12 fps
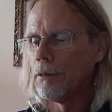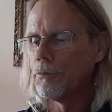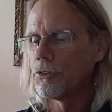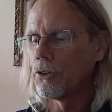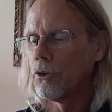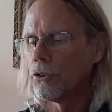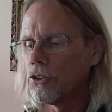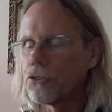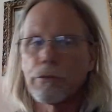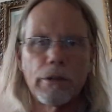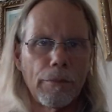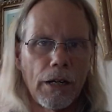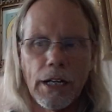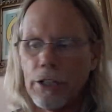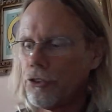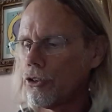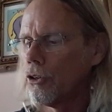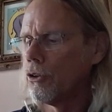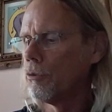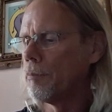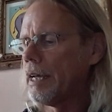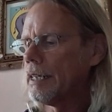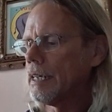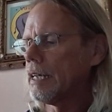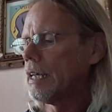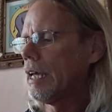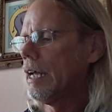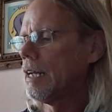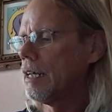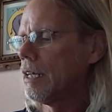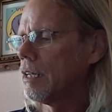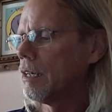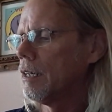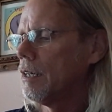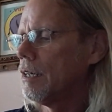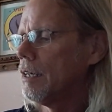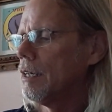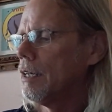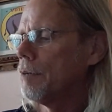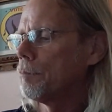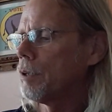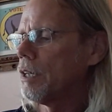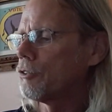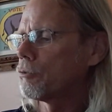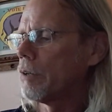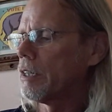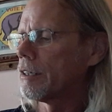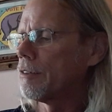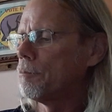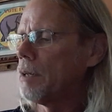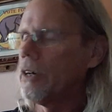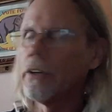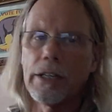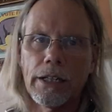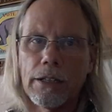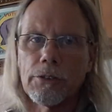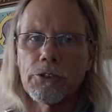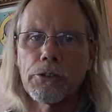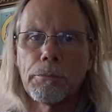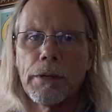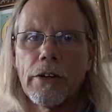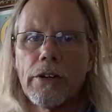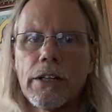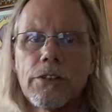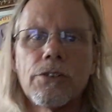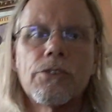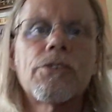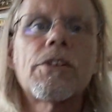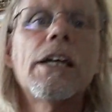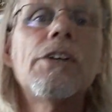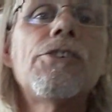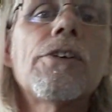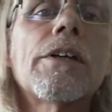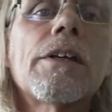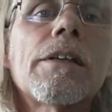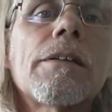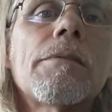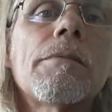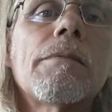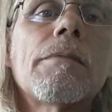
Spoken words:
So just to remind you, magnetic heading plus relative bearing equals the bearing to station,